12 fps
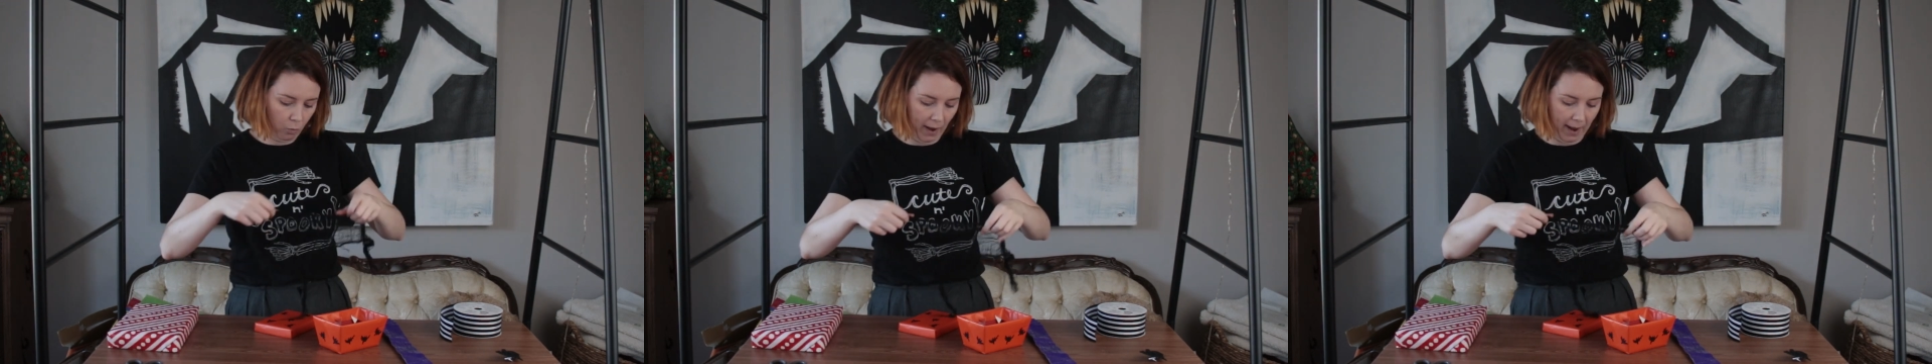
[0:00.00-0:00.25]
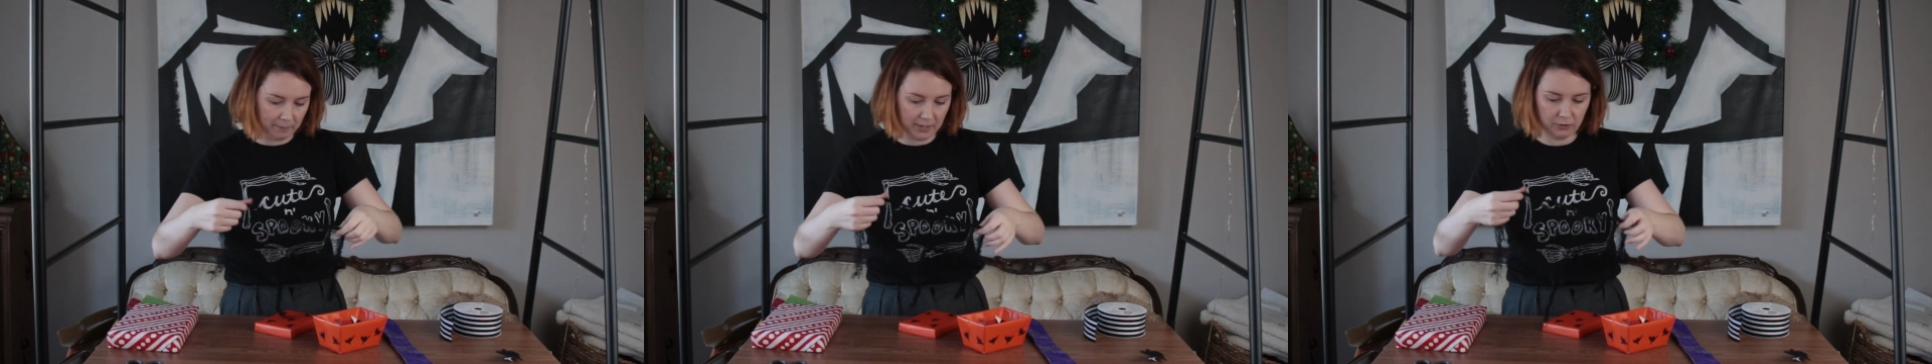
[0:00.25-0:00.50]

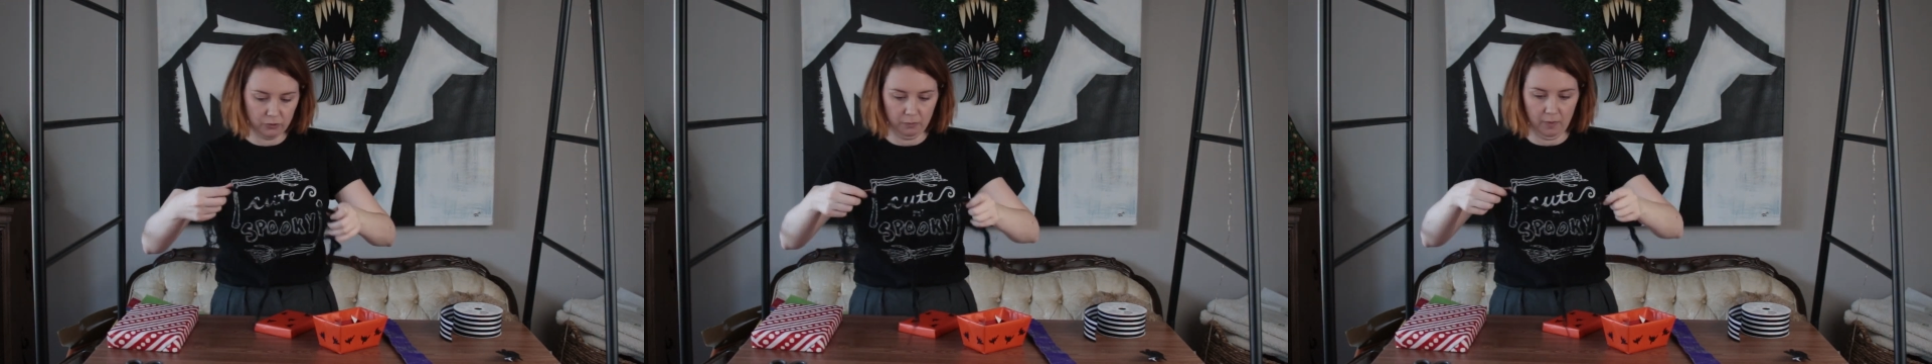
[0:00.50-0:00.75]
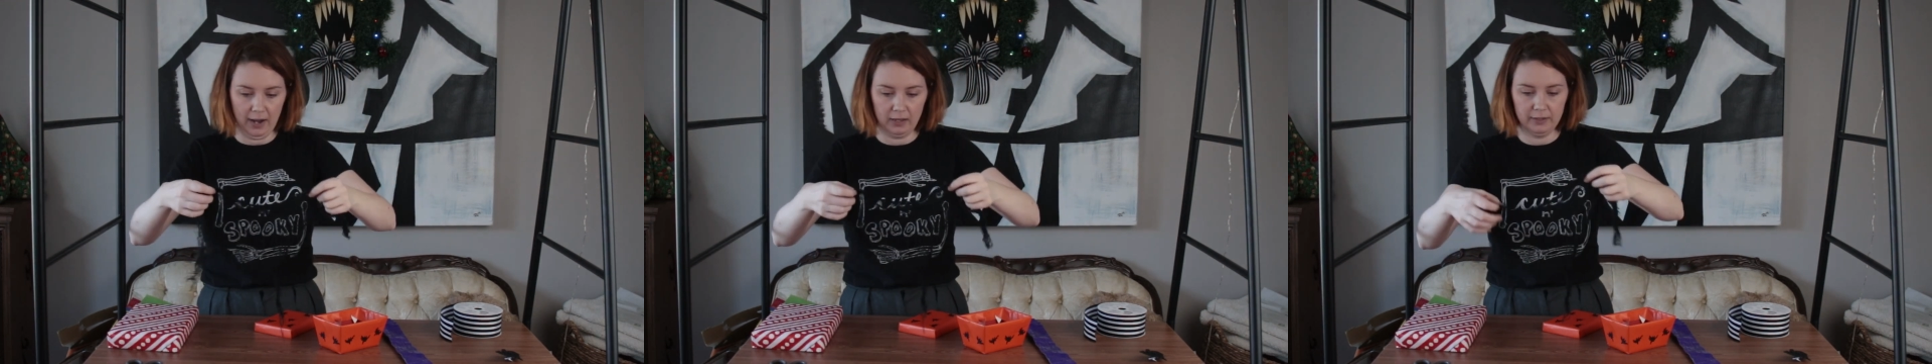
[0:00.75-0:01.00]
wrap it
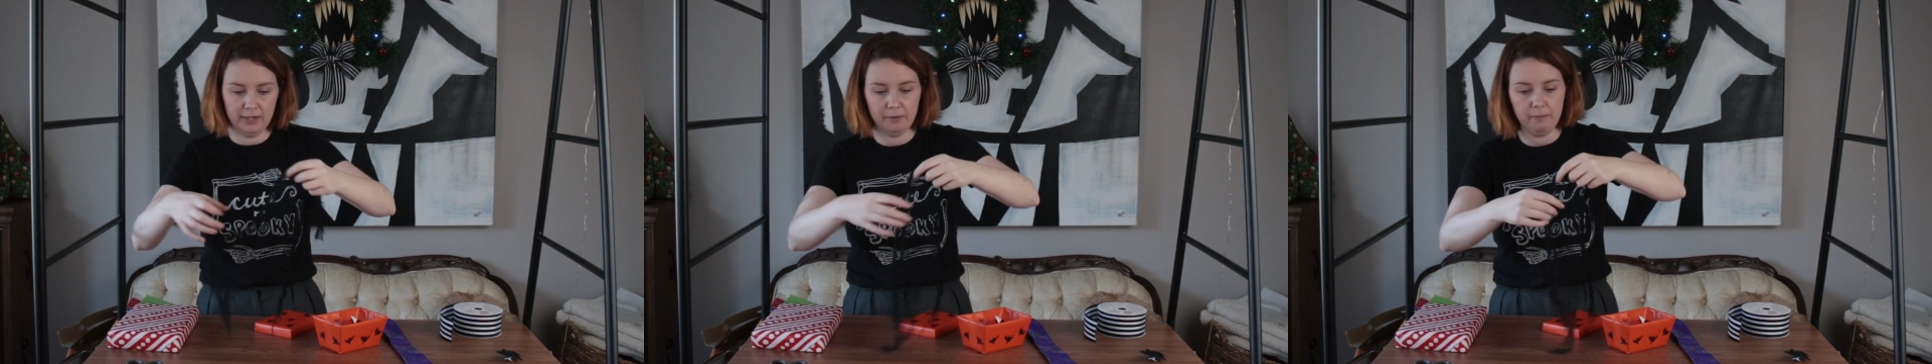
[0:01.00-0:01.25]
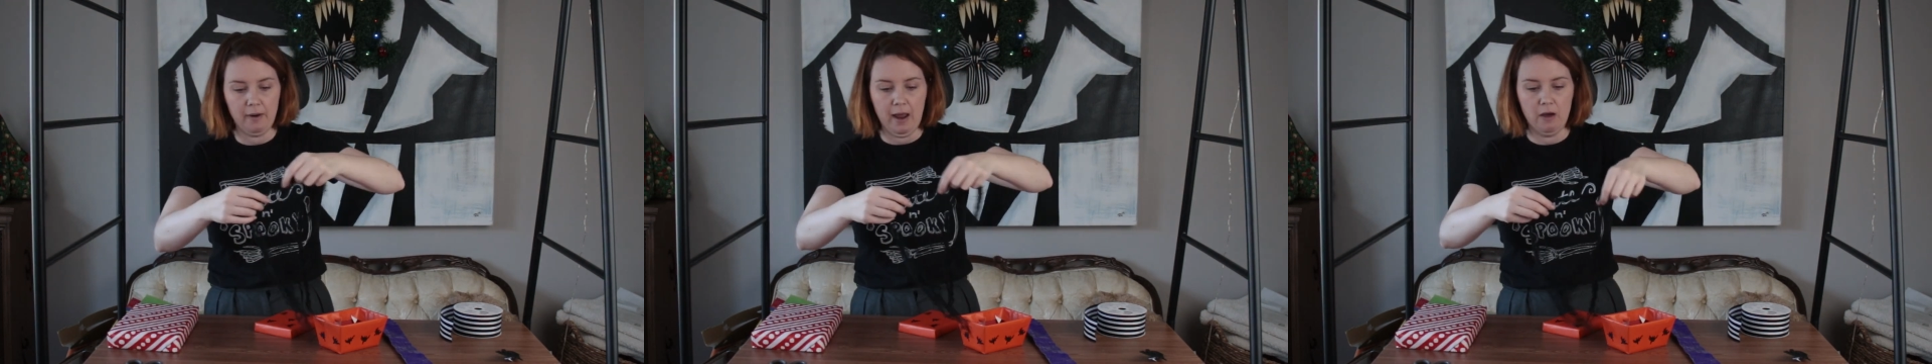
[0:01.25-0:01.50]
directly
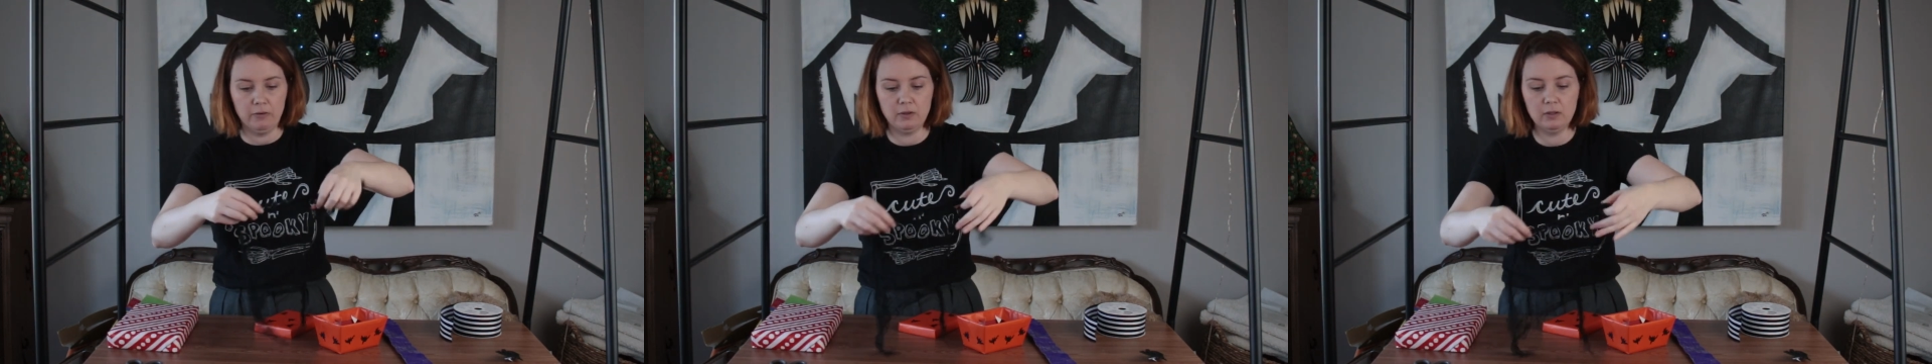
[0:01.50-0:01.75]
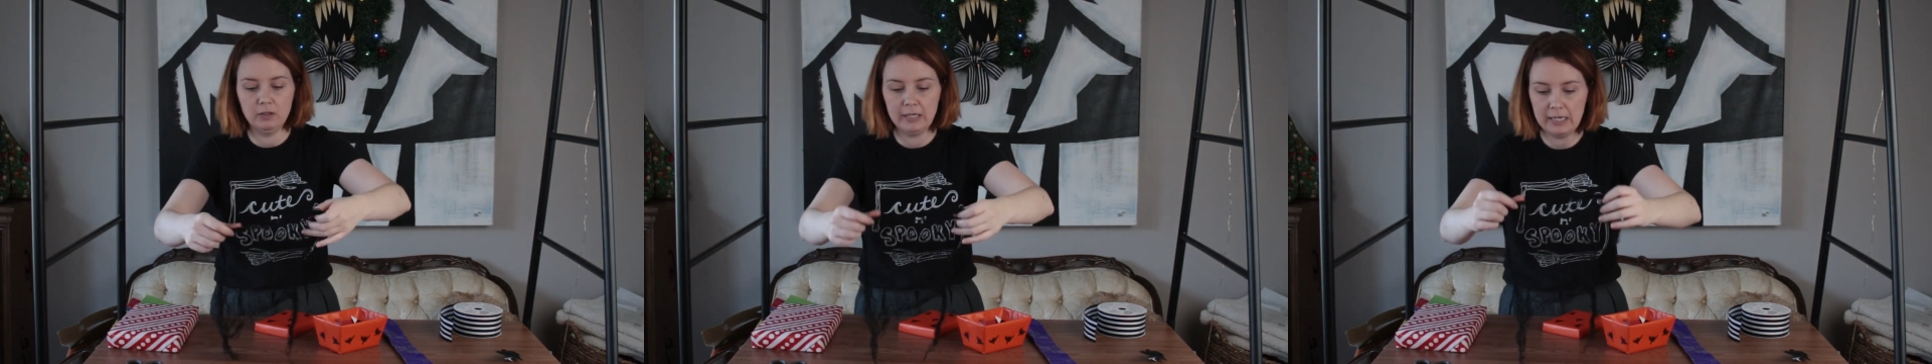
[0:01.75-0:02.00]

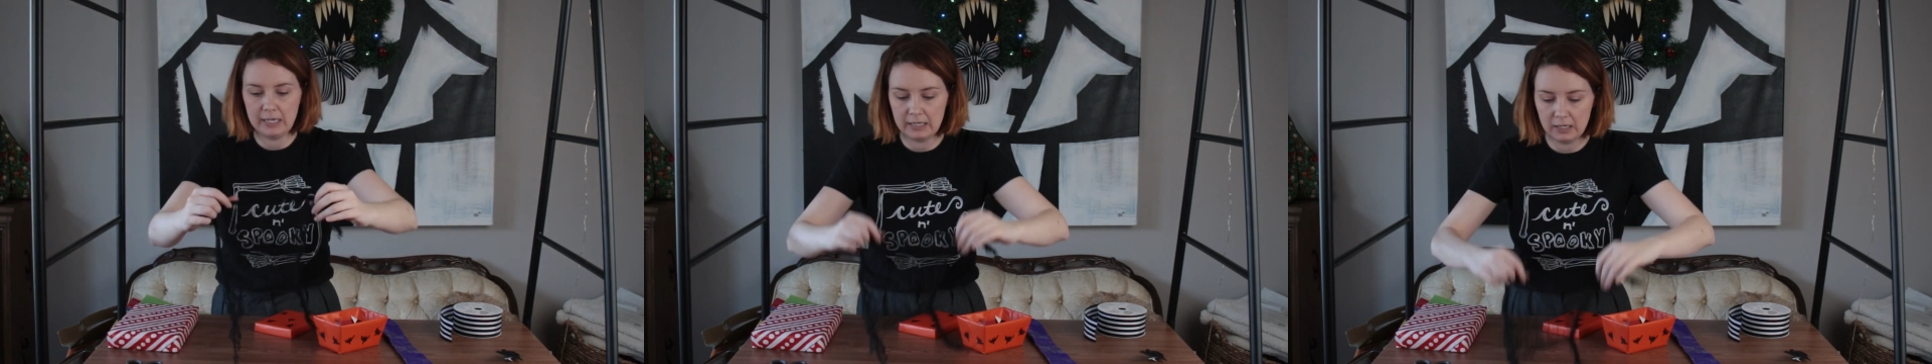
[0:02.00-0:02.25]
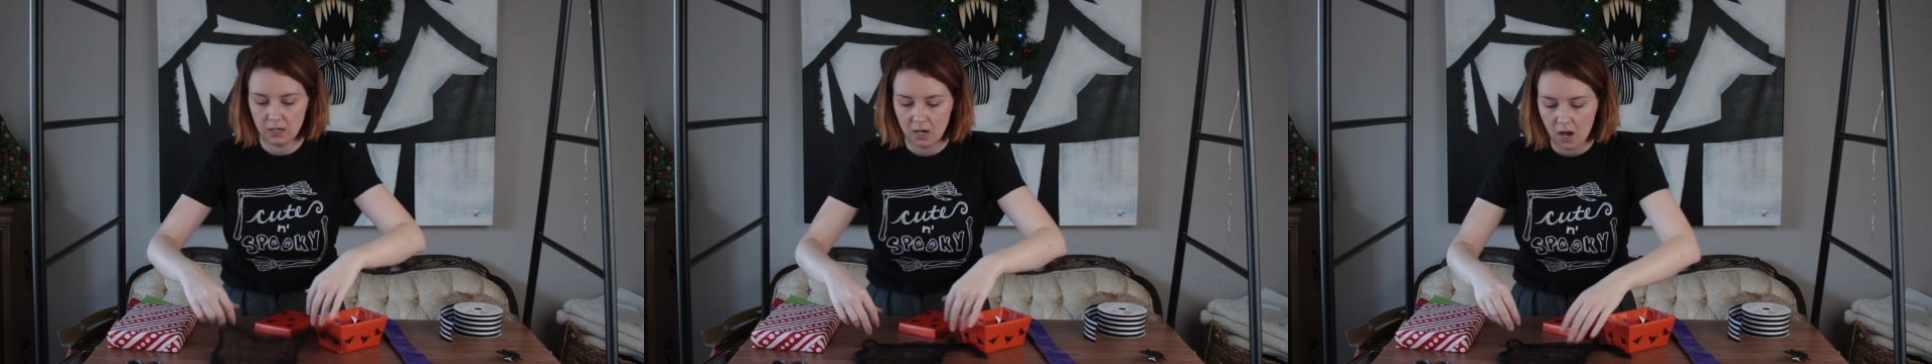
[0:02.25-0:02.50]
around the lid.